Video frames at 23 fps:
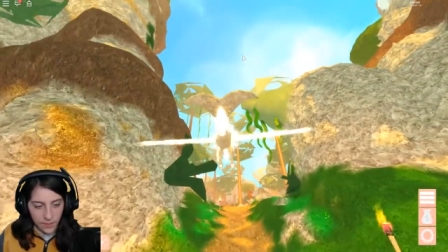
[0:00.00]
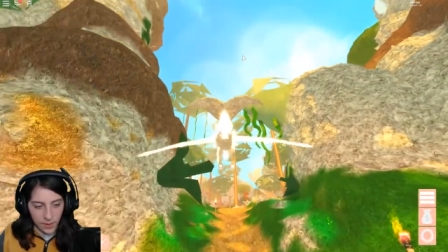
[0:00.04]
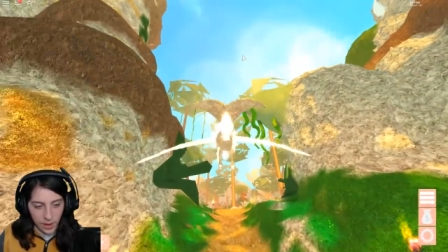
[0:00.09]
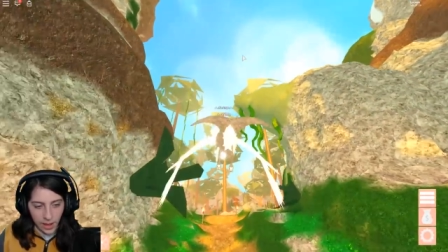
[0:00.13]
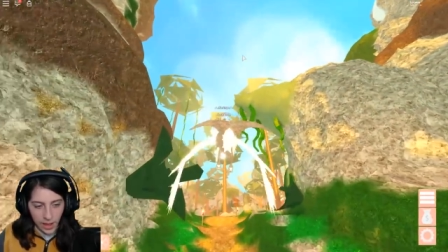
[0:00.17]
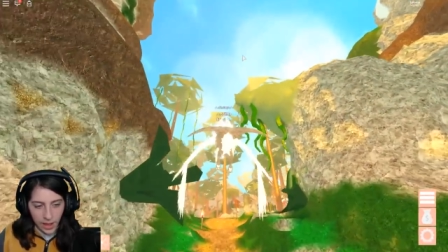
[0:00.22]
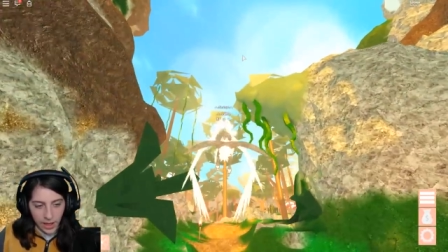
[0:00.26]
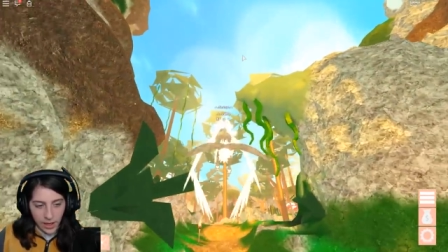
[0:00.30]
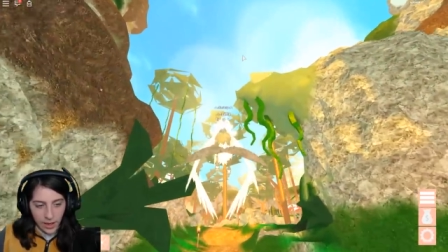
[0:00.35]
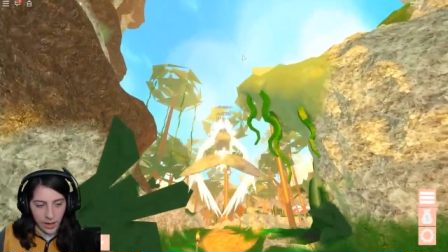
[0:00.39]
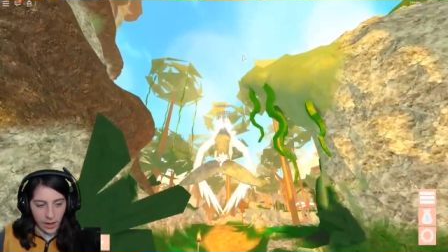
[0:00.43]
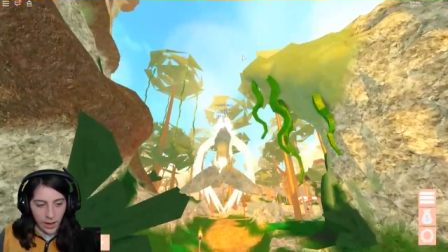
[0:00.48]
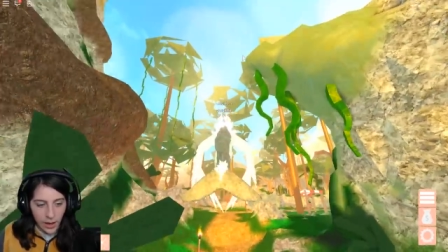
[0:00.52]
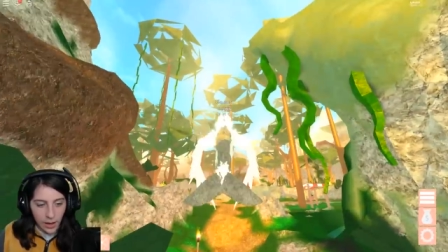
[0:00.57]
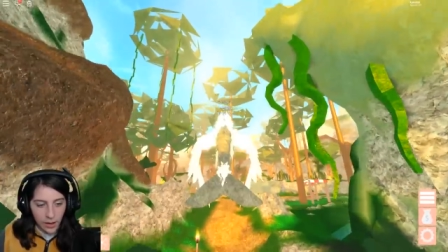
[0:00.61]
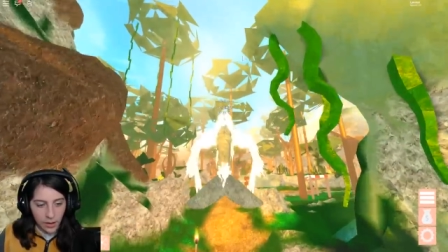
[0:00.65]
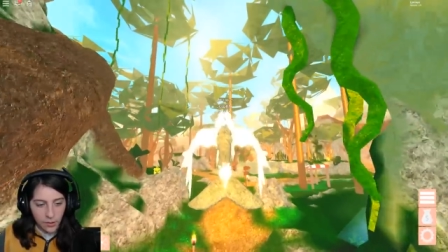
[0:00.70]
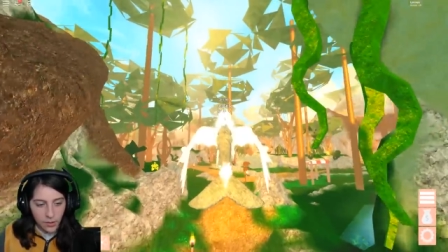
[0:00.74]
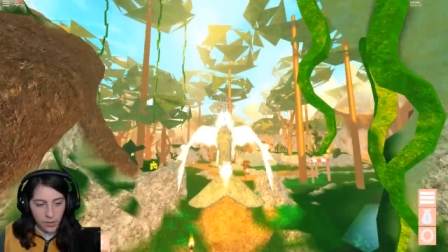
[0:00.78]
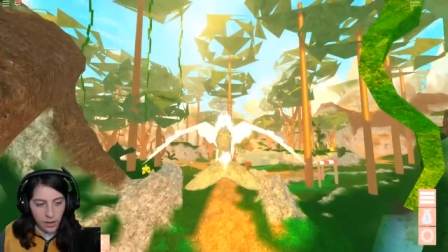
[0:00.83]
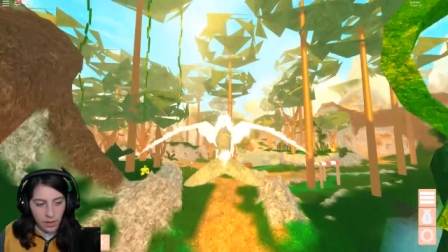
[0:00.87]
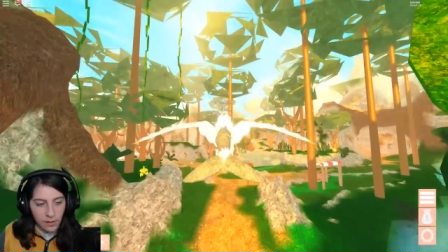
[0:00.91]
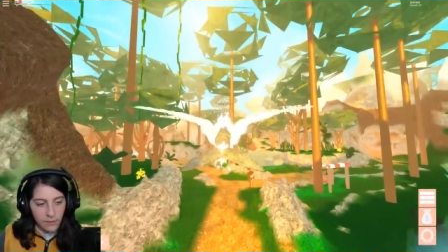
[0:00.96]
Like, I
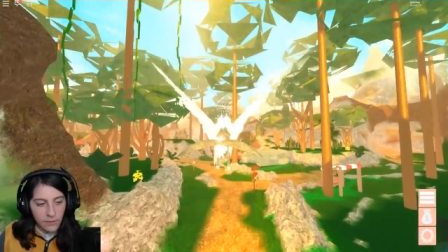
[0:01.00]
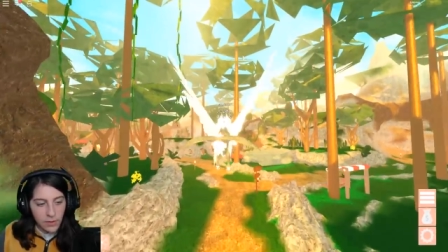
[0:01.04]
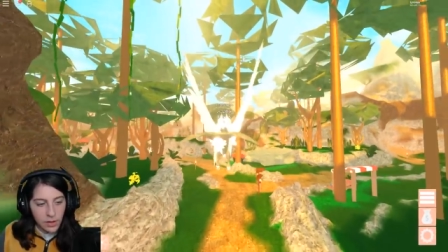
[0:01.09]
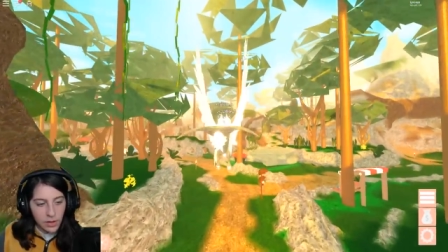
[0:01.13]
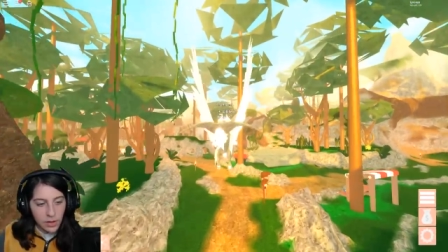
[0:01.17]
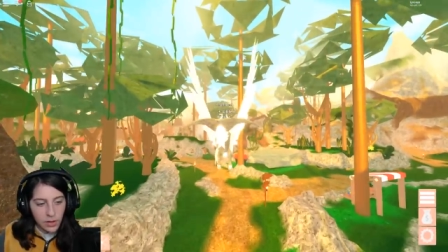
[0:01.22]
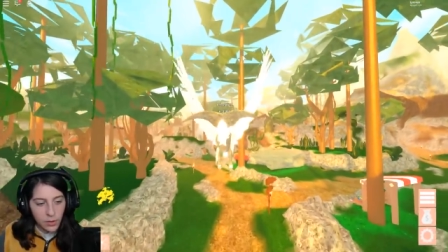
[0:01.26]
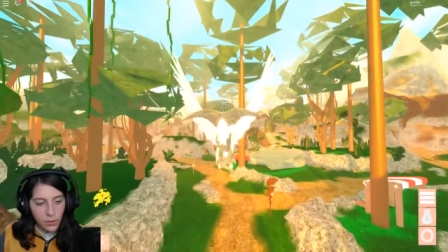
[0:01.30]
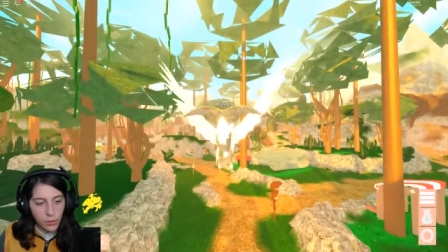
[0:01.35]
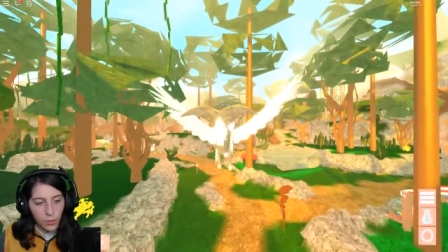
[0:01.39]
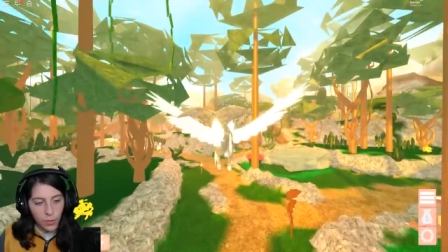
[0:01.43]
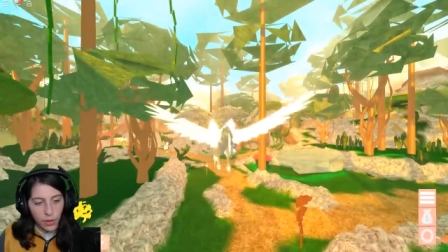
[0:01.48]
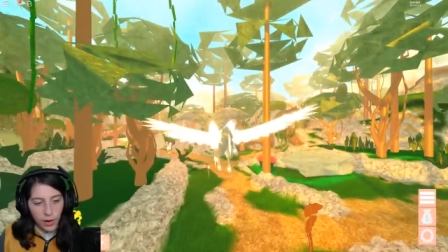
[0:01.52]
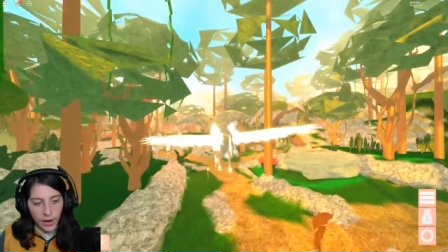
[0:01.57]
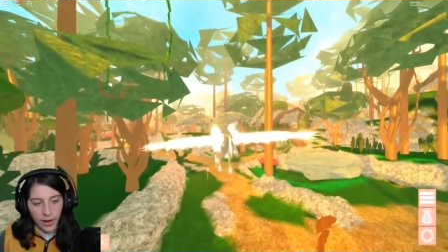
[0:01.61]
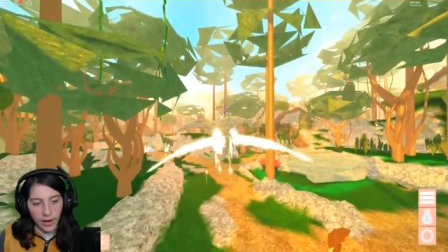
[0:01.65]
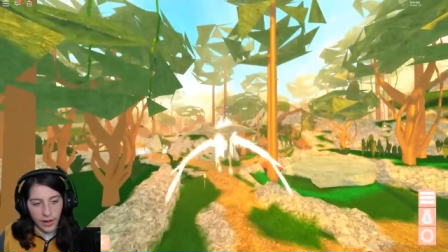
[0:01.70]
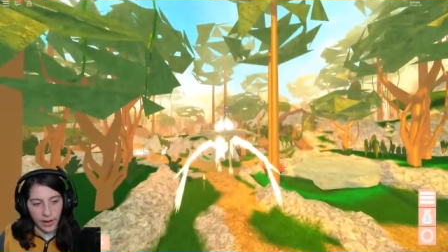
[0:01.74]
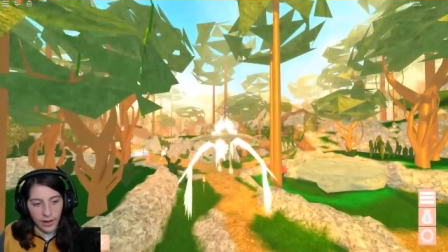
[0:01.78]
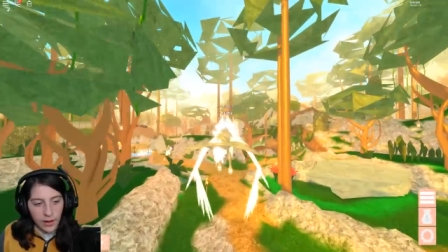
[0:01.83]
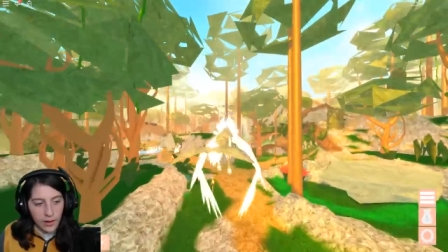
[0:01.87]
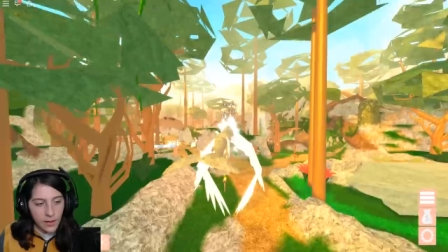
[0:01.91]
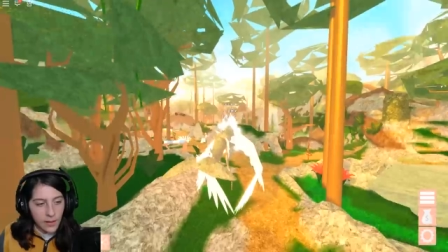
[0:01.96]
don't even know
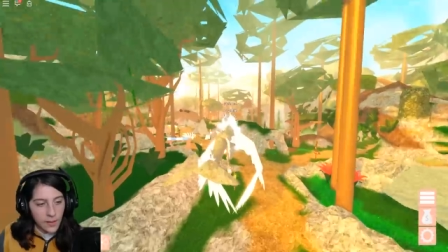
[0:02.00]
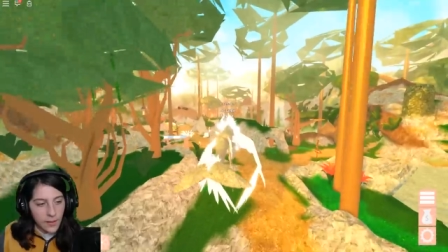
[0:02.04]
why.